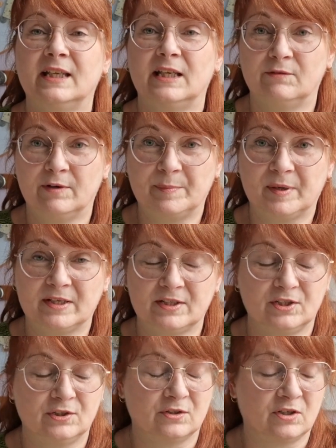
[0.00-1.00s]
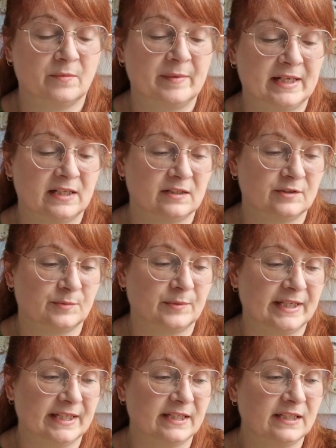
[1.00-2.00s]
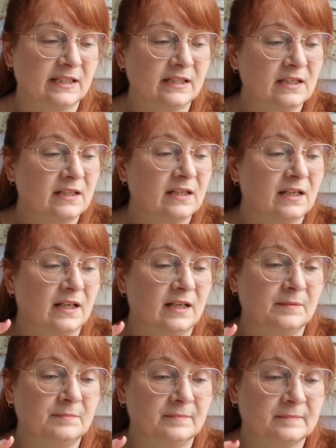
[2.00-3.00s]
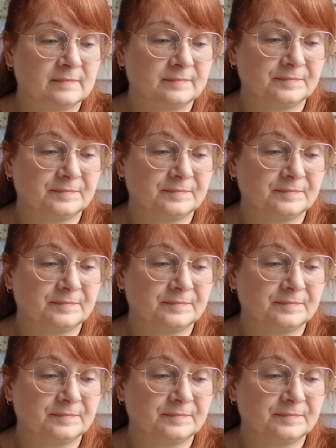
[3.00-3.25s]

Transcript: in a reply to your comment last week. But